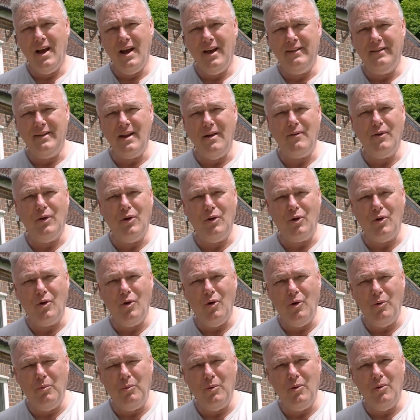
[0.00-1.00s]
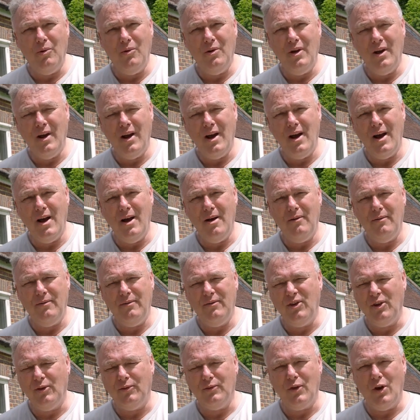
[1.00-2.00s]
Devon and Cornwall,
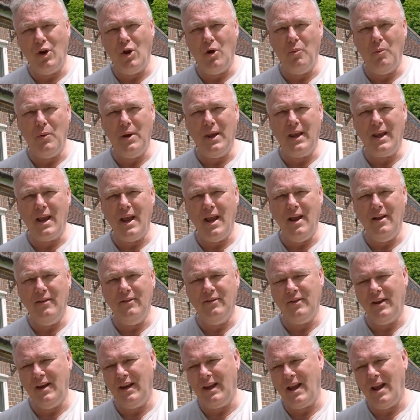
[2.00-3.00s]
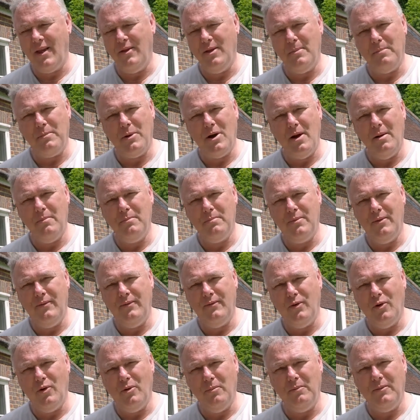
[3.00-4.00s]
just for long weekends, and again the bike
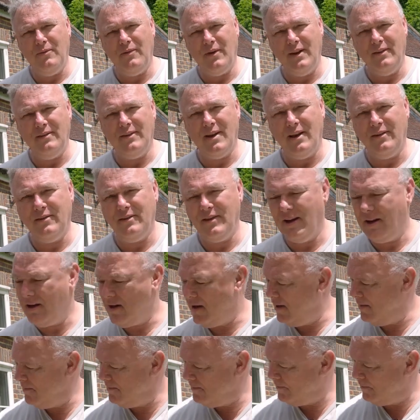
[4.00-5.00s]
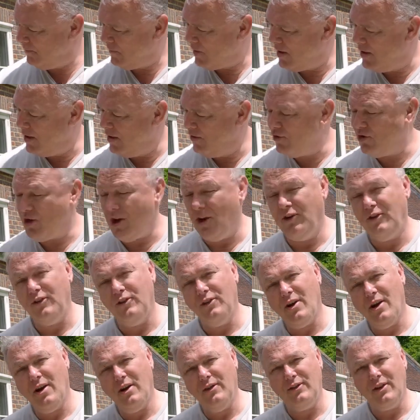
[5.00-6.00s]
performed fantastically. I need to change
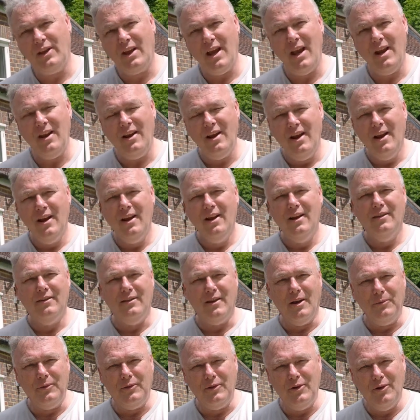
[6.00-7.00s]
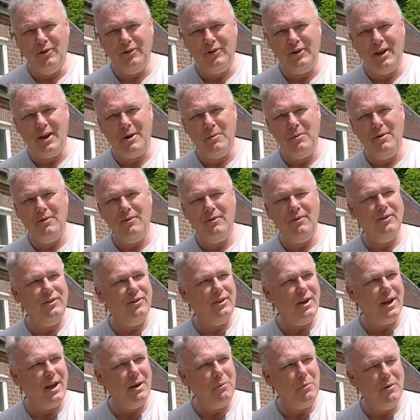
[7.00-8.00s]
the tyres again, so I'm still sticking
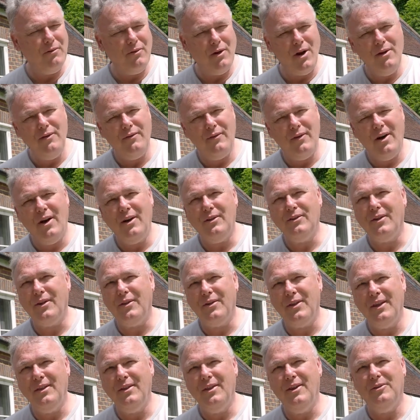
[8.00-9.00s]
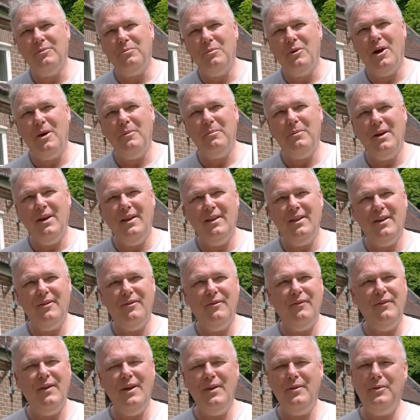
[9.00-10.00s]
with row 5s. I think this might be the
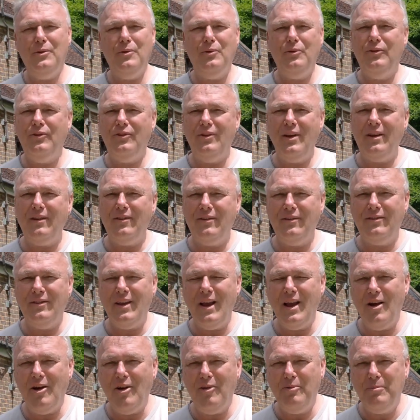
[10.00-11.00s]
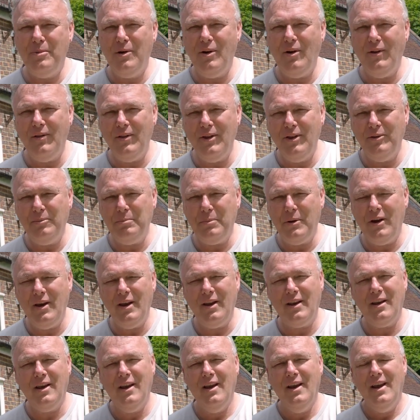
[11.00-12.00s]
5th or 6th set I've put on this
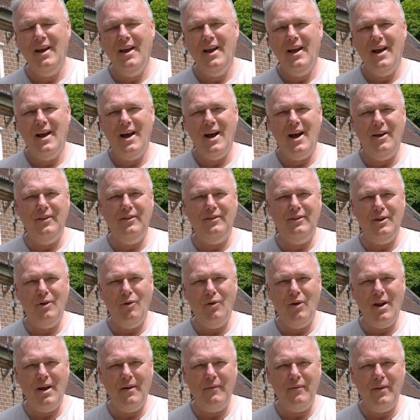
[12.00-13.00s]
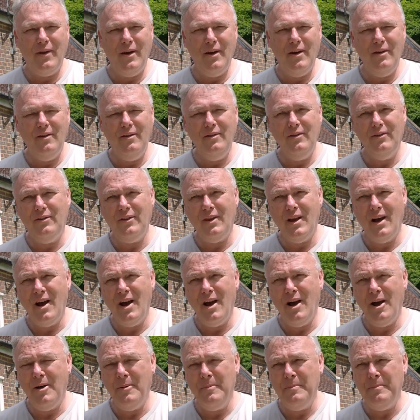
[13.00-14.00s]
bike. I still love those.
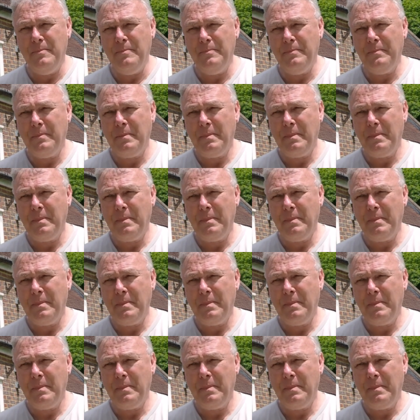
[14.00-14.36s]
The